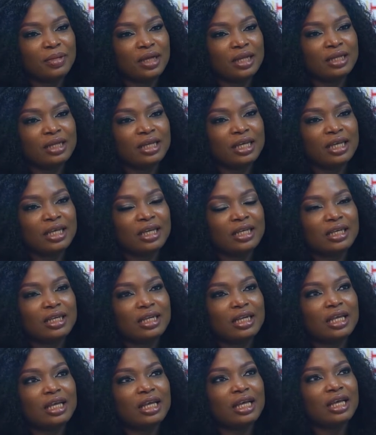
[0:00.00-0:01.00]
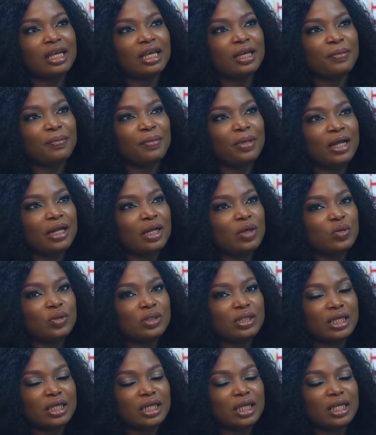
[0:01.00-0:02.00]
And then um, I
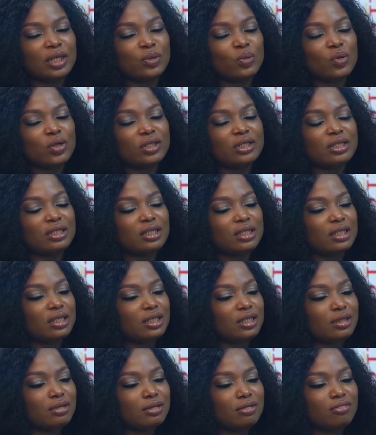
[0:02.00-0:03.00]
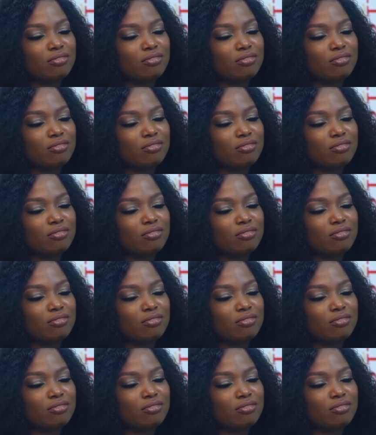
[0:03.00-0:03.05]
looked again, what's the